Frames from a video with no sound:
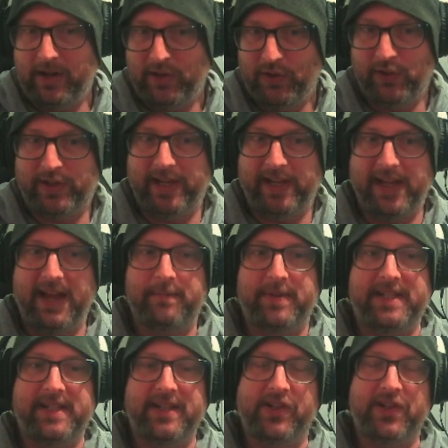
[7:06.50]
Looking at
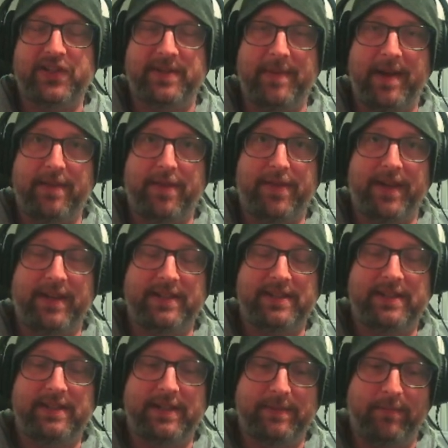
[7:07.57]
potentially some other
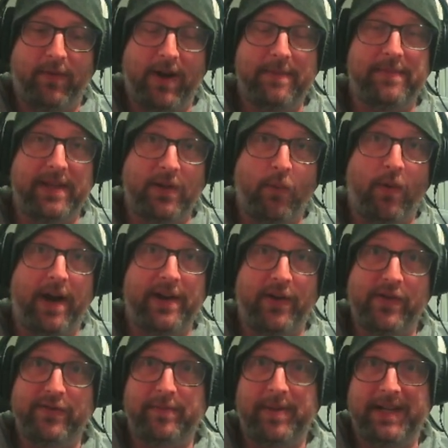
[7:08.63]
things, this might be quite
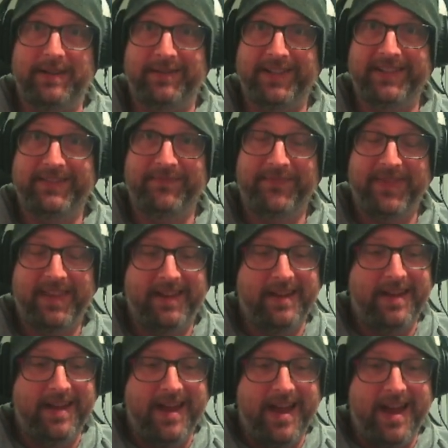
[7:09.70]
overpowered.
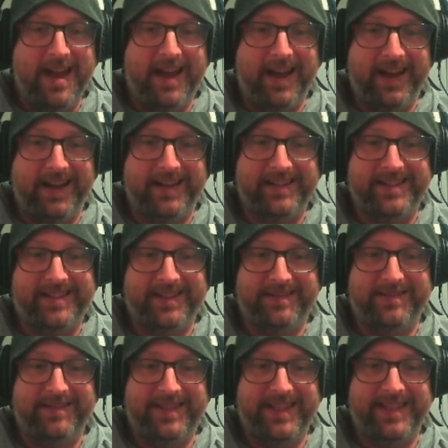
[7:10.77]
Uh,
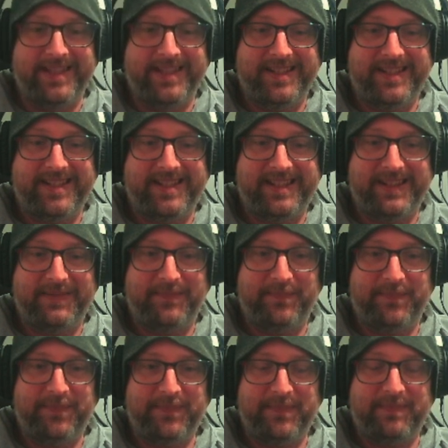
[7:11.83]
so there's
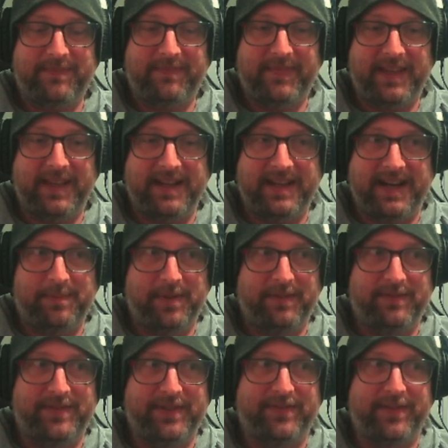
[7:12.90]
a couple
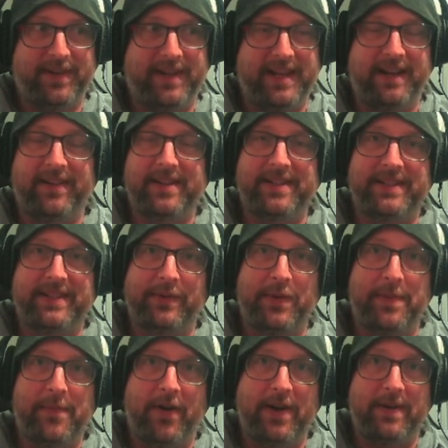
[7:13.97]
of different areas that
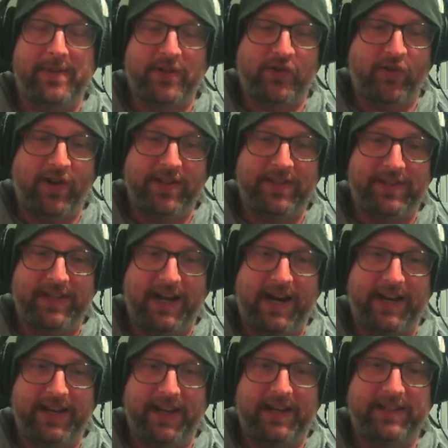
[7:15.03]
we might be trying this
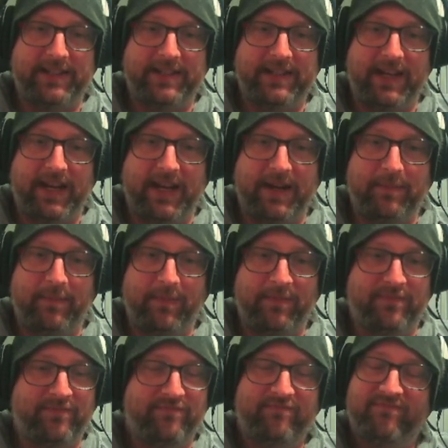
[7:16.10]
card out.
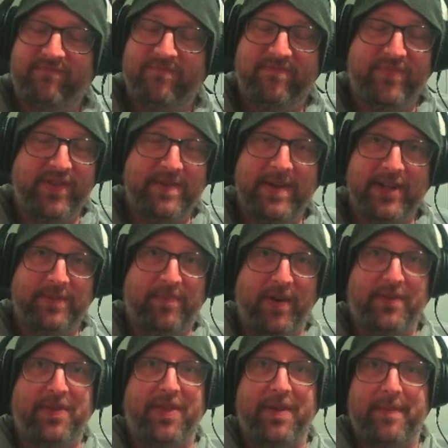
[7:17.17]
Um, pretty much
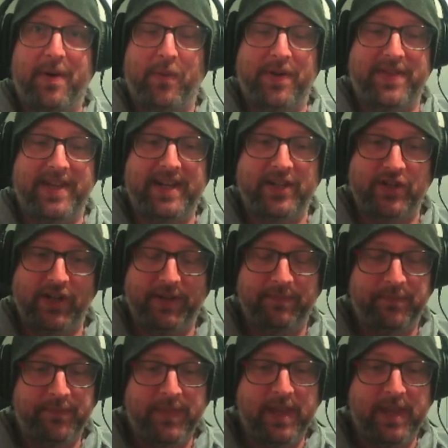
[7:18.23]
both of them are with energy.